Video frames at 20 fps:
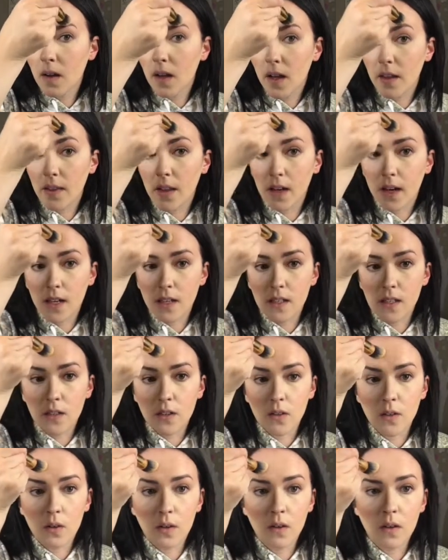And then I
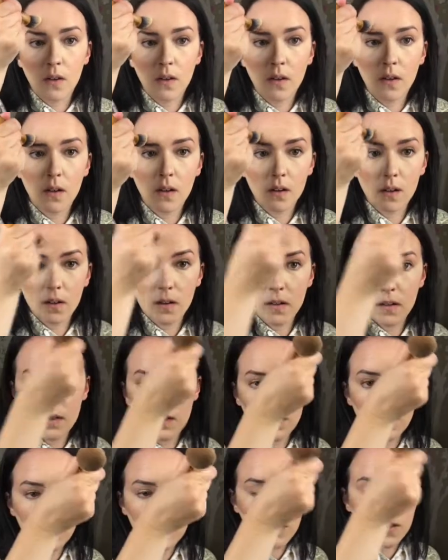do
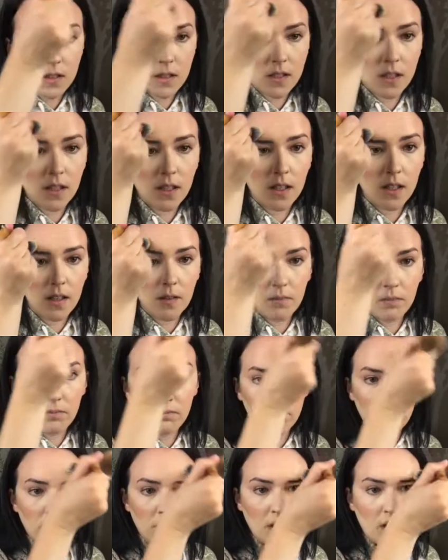just a
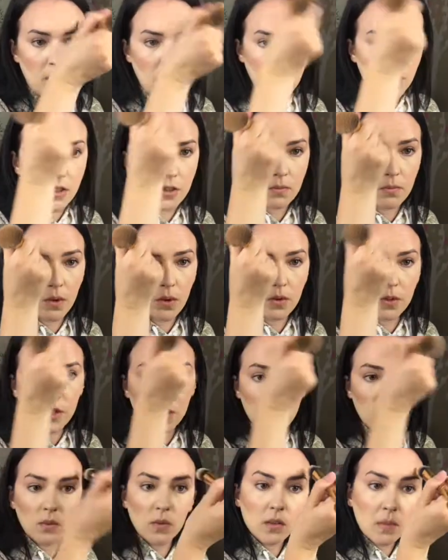arch motion.